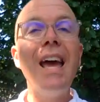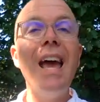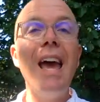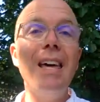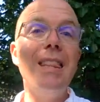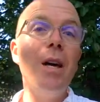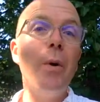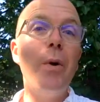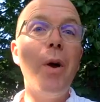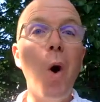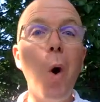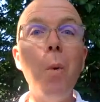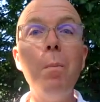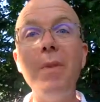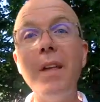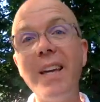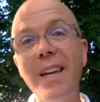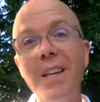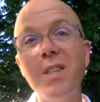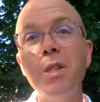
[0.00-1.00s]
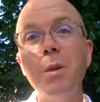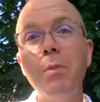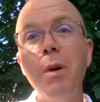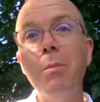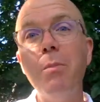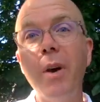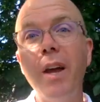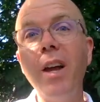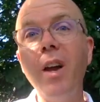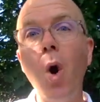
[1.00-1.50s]
and that we hope that kids will be
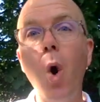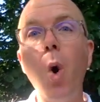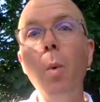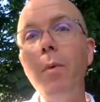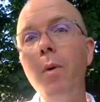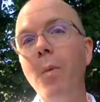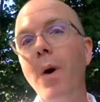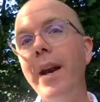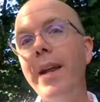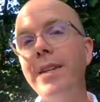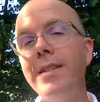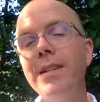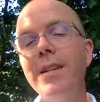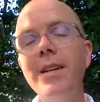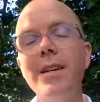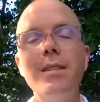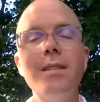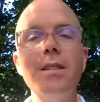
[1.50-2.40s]
bringing home and wanting to,